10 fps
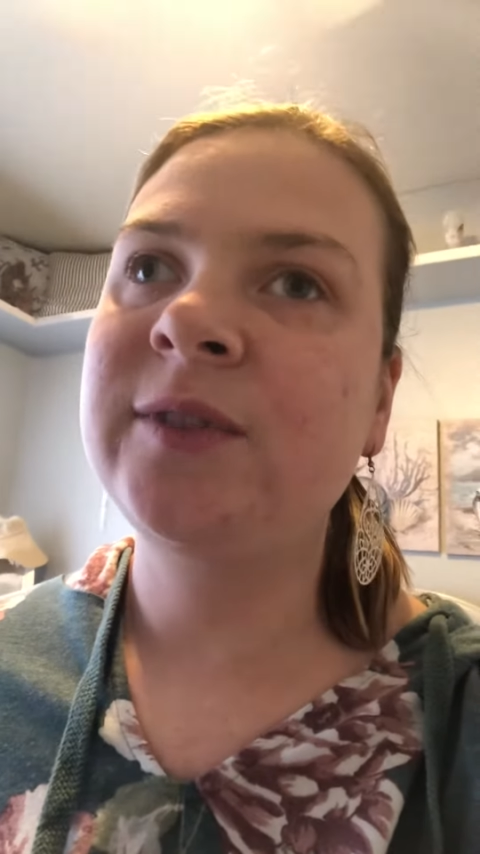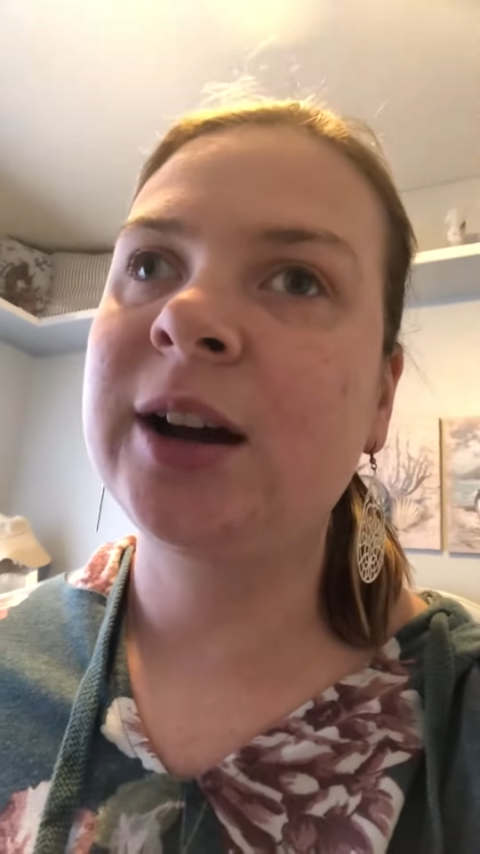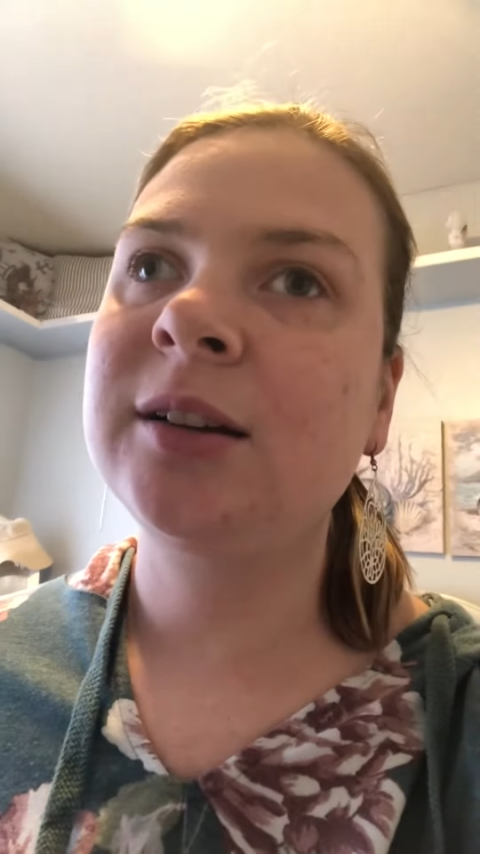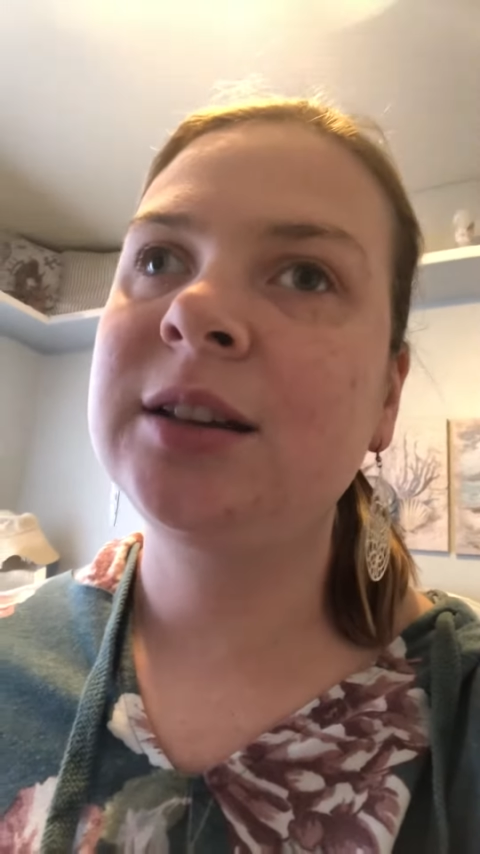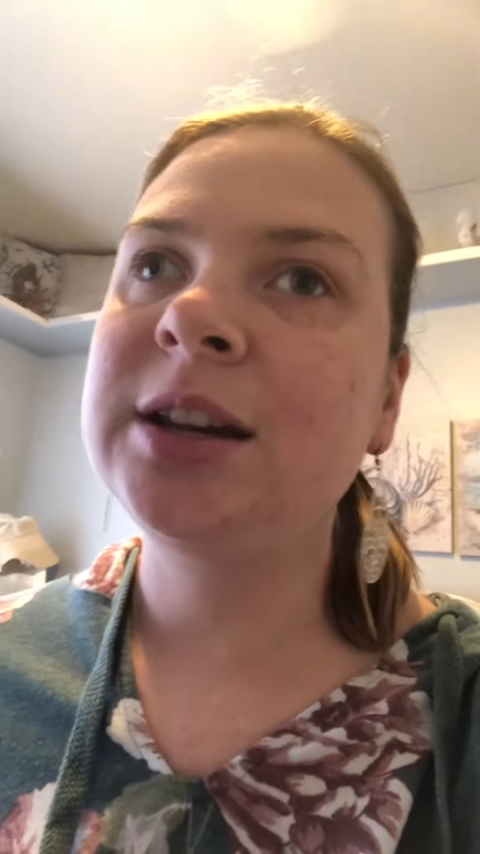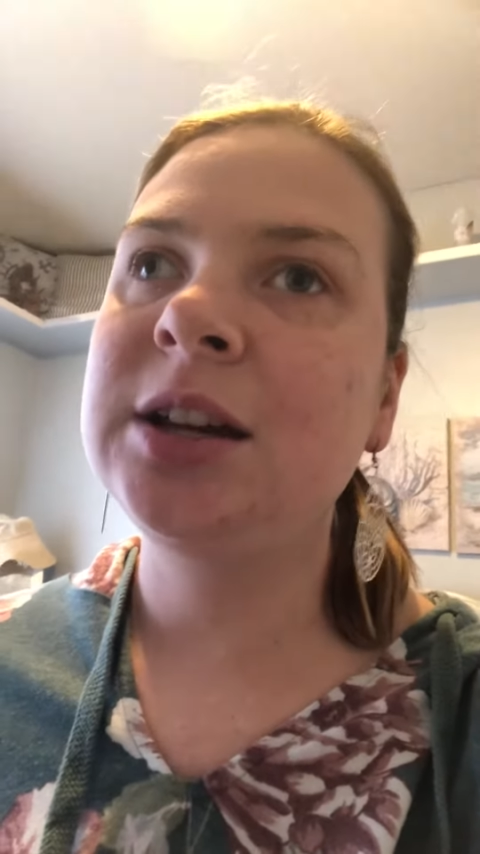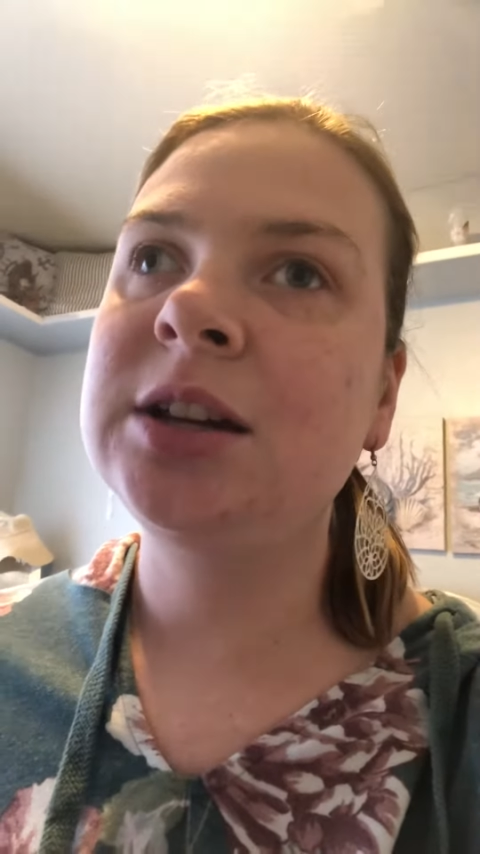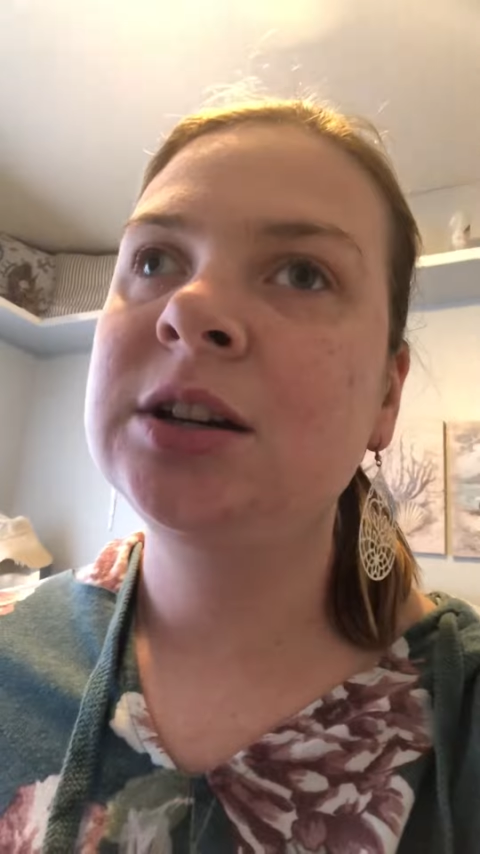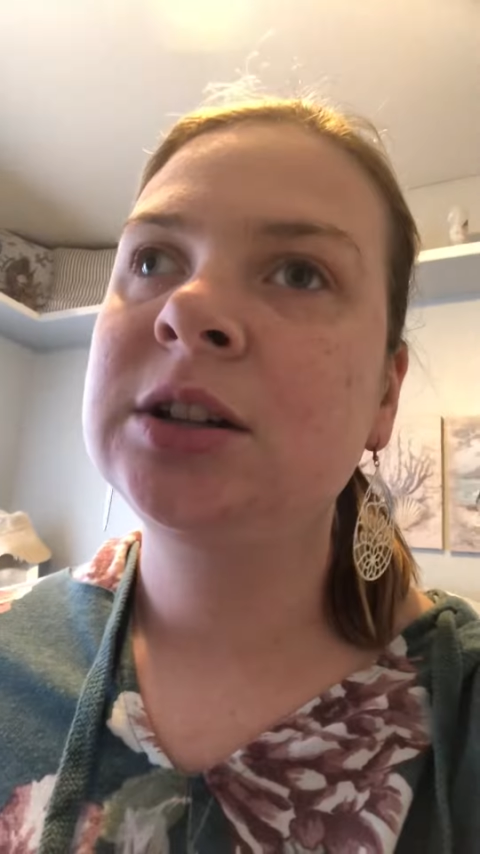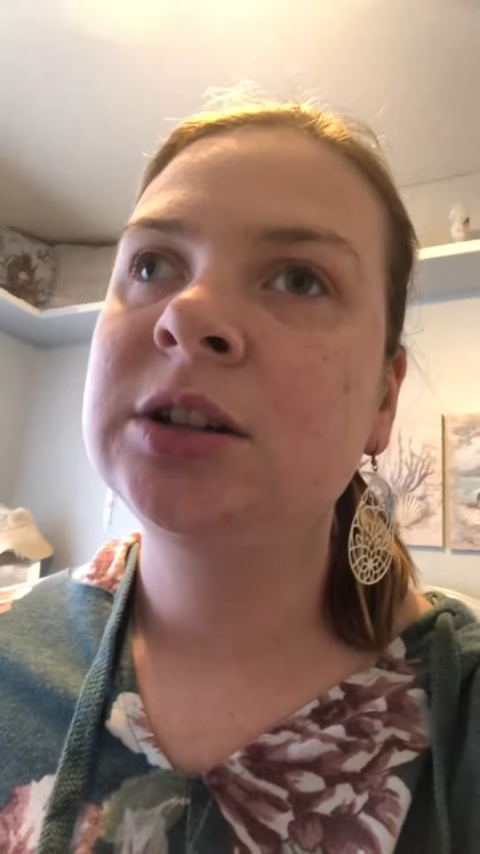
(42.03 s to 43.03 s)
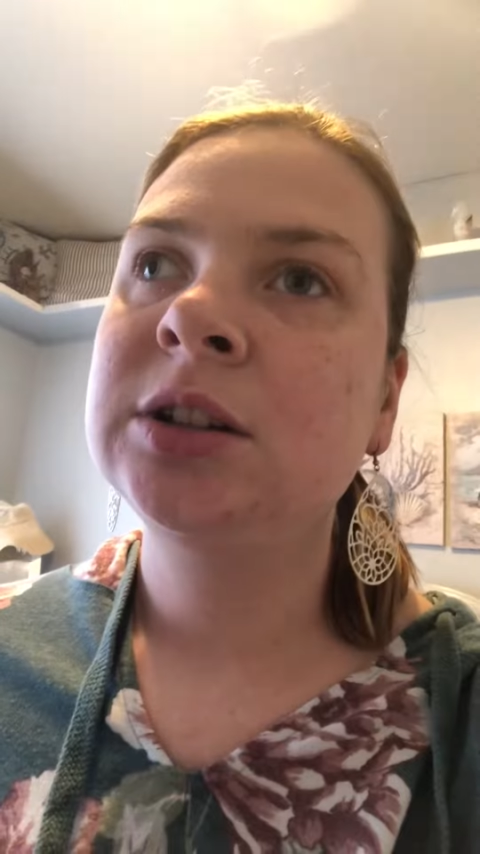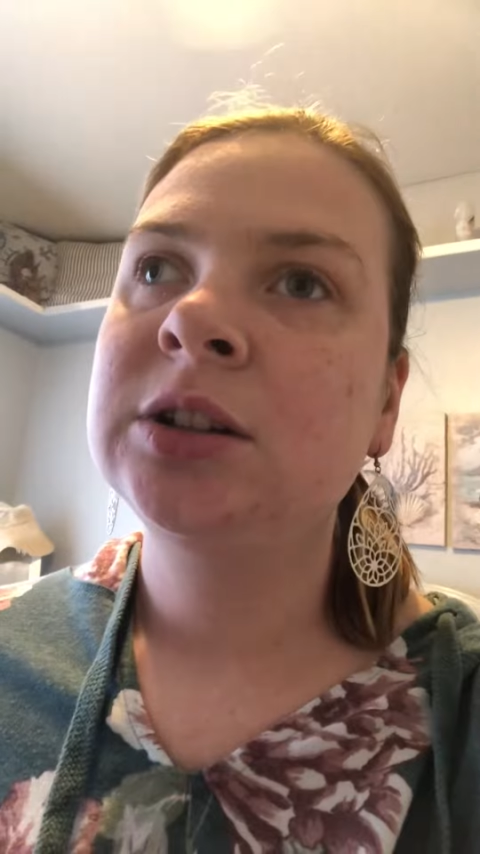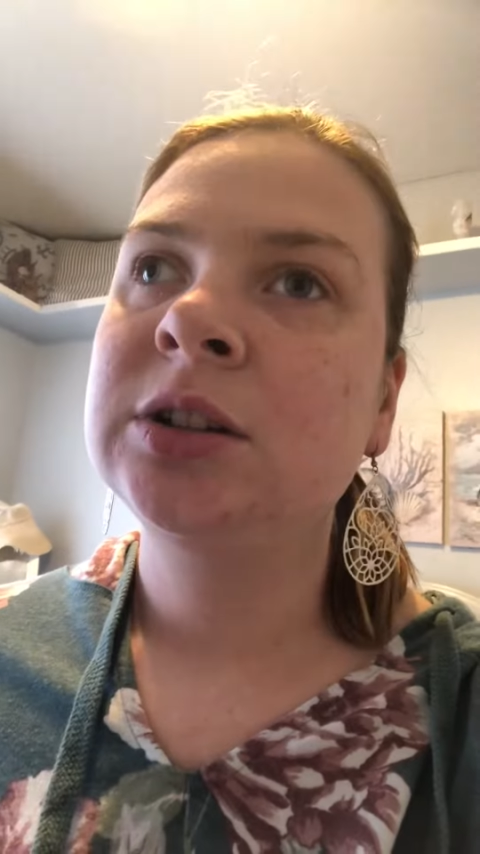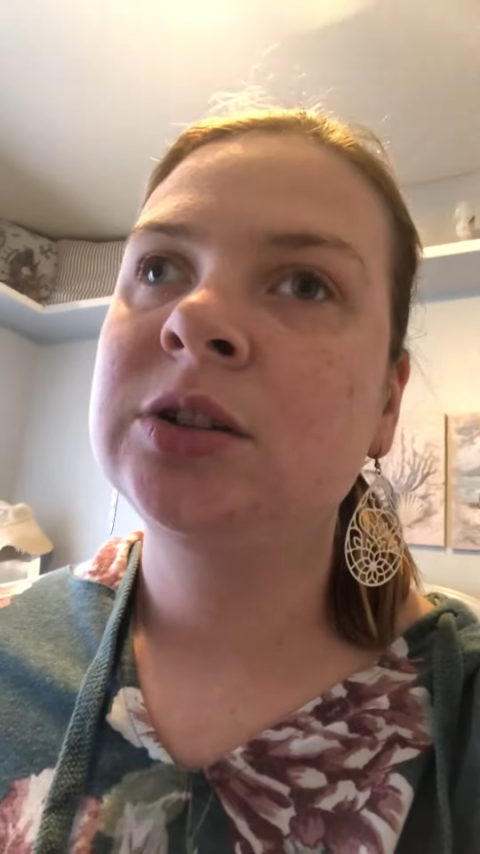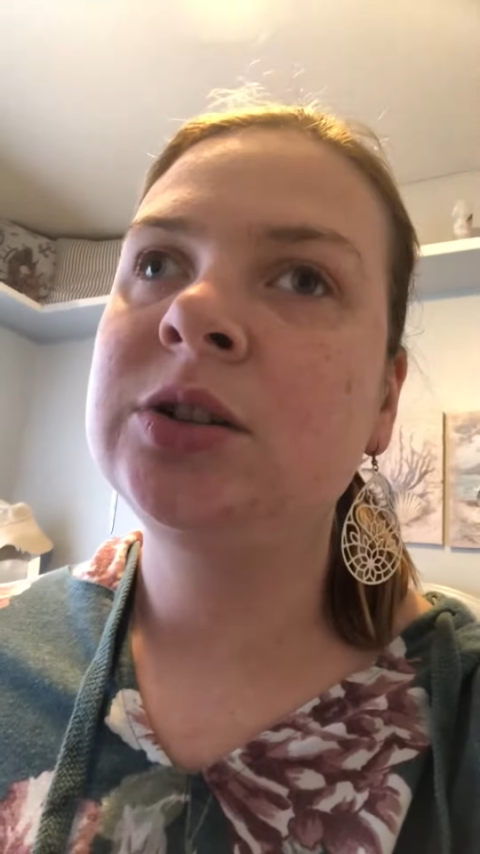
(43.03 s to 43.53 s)
fairly
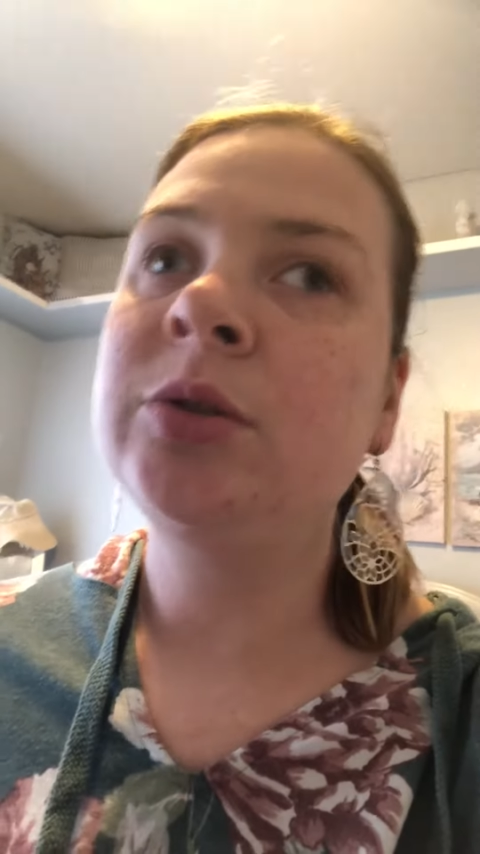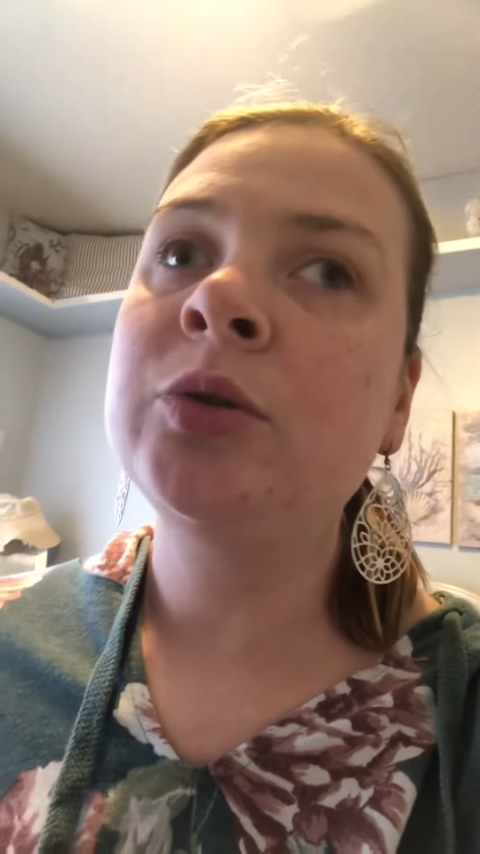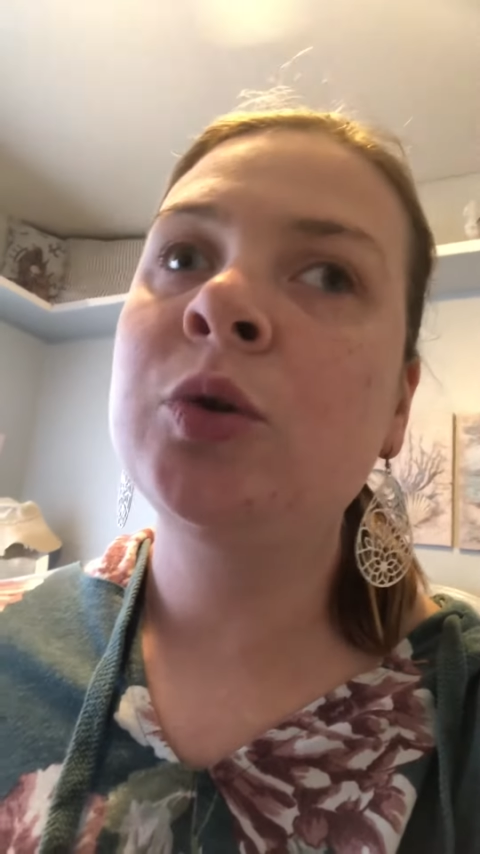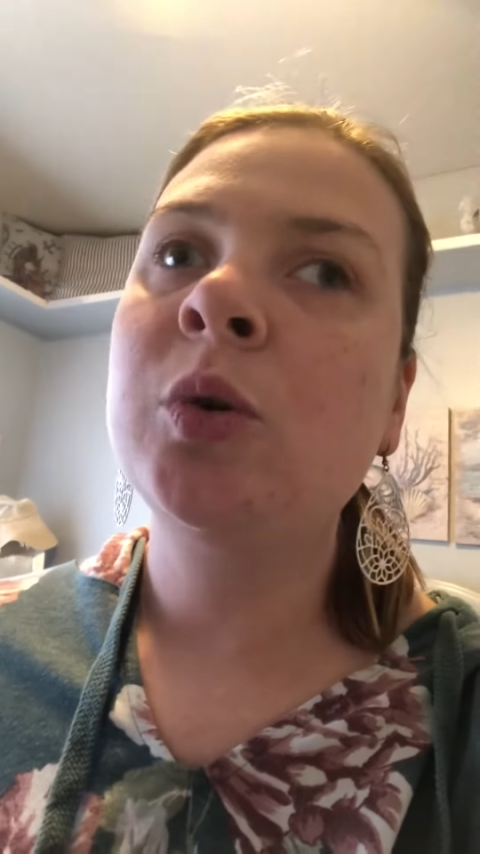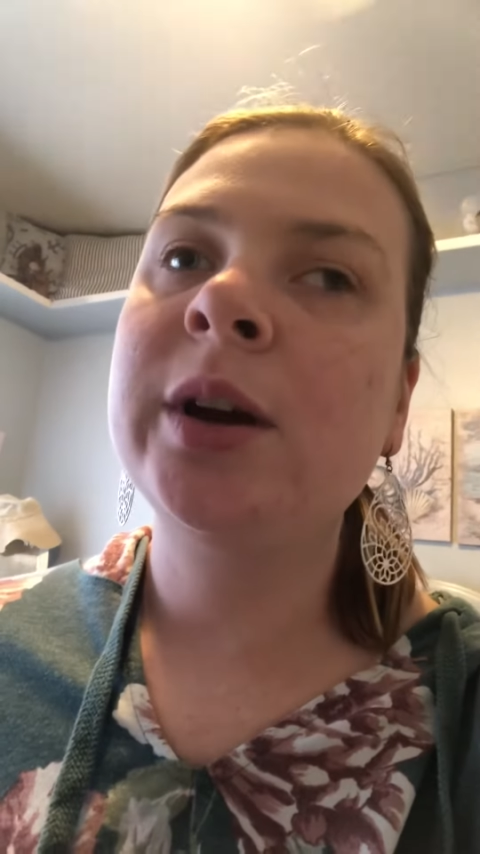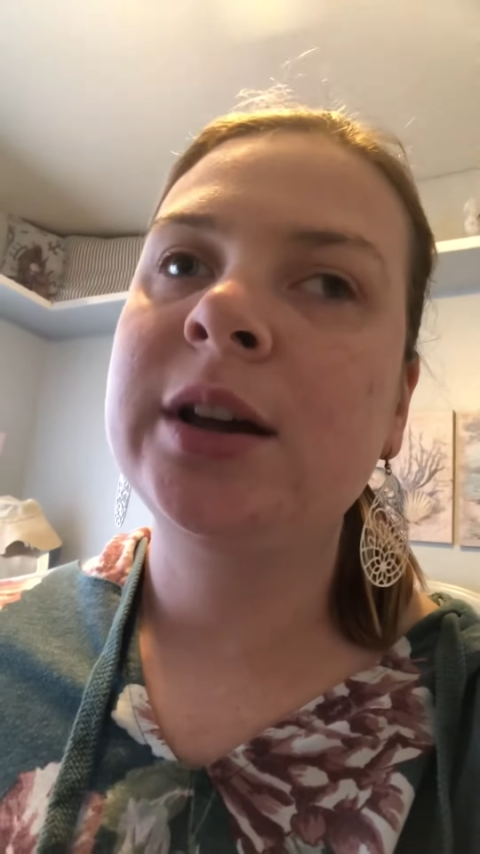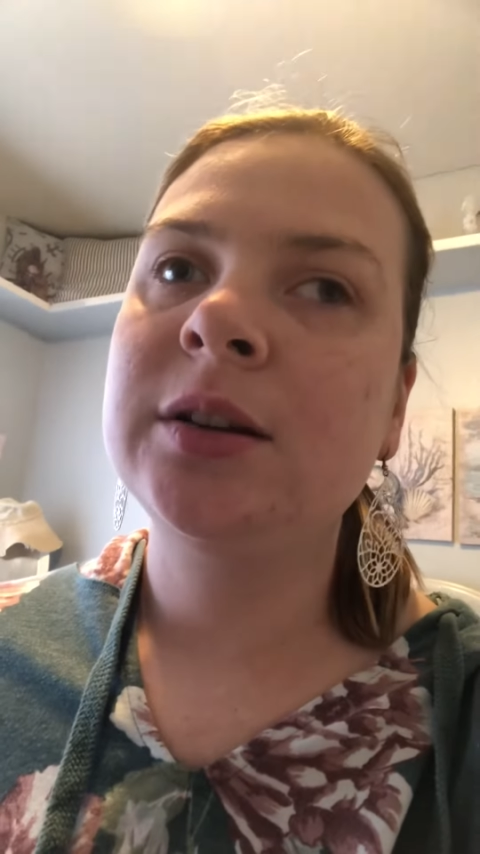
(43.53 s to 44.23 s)
new,